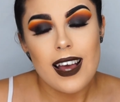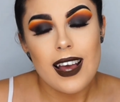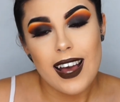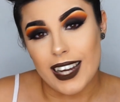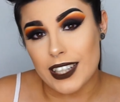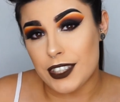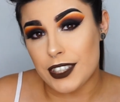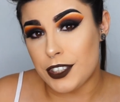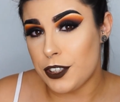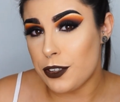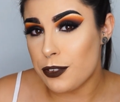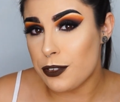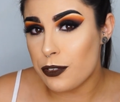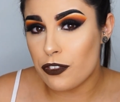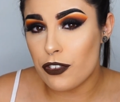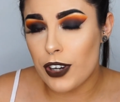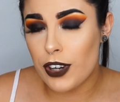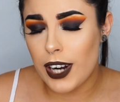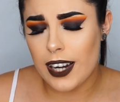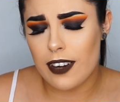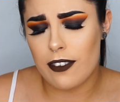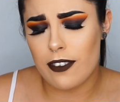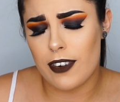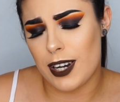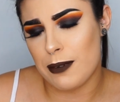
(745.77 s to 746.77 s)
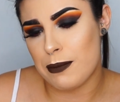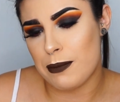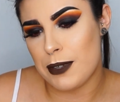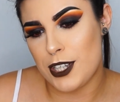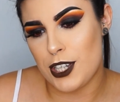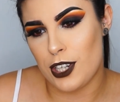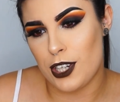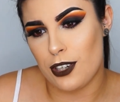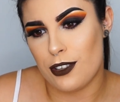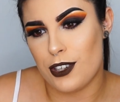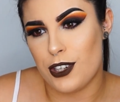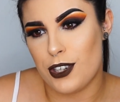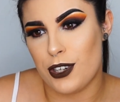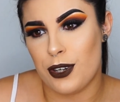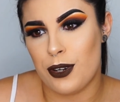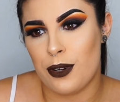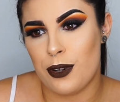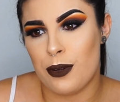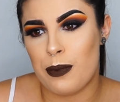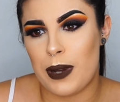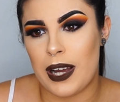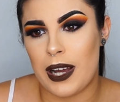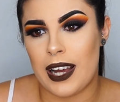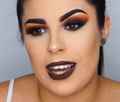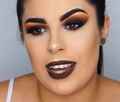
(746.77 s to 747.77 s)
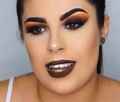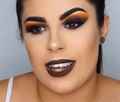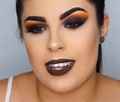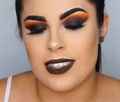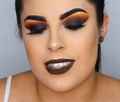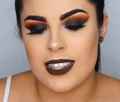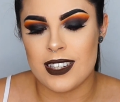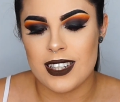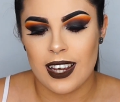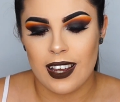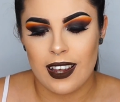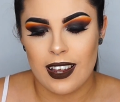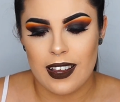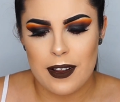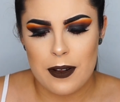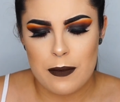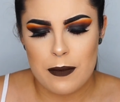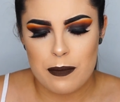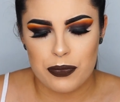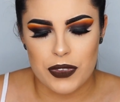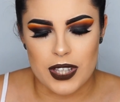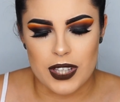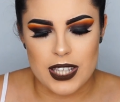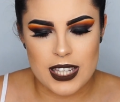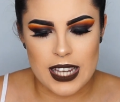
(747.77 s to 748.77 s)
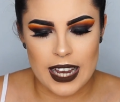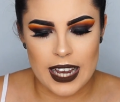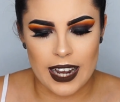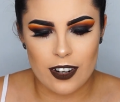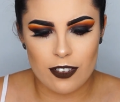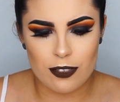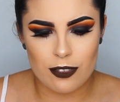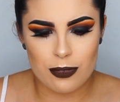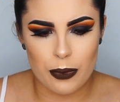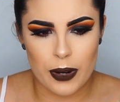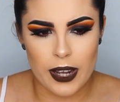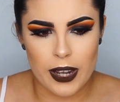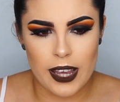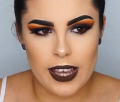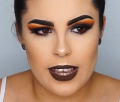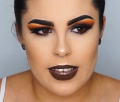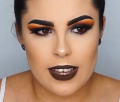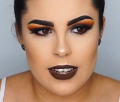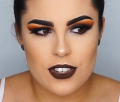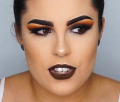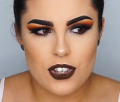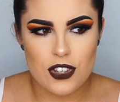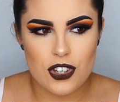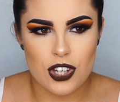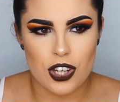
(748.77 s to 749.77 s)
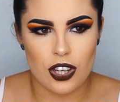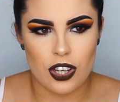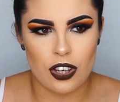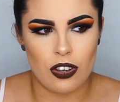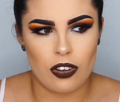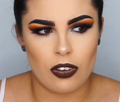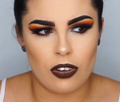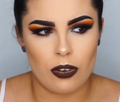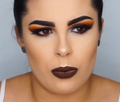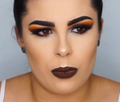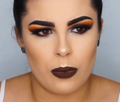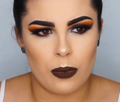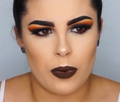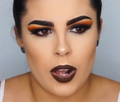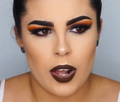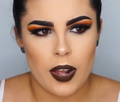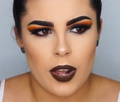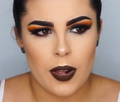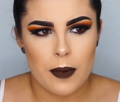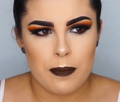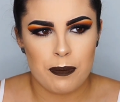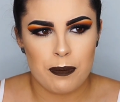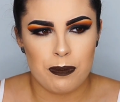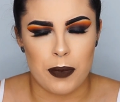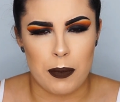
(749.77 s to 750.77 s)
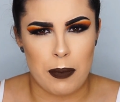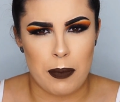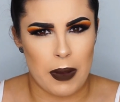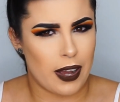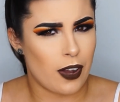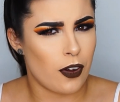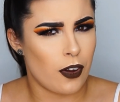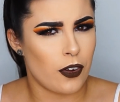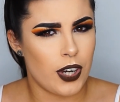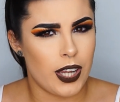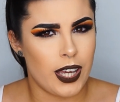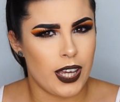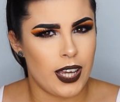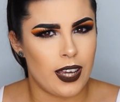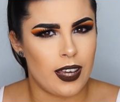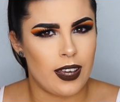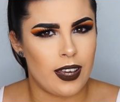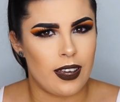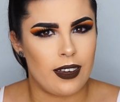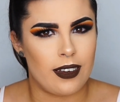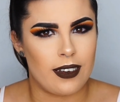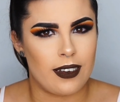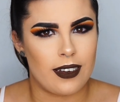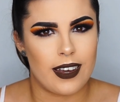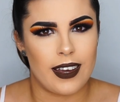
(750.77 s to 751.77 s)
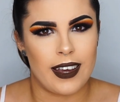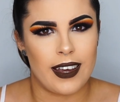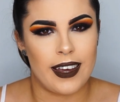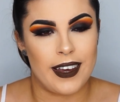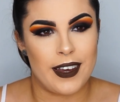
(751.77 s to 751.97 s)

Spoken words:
I do really, really miss YouTube, and it's kind of weird to be back on here.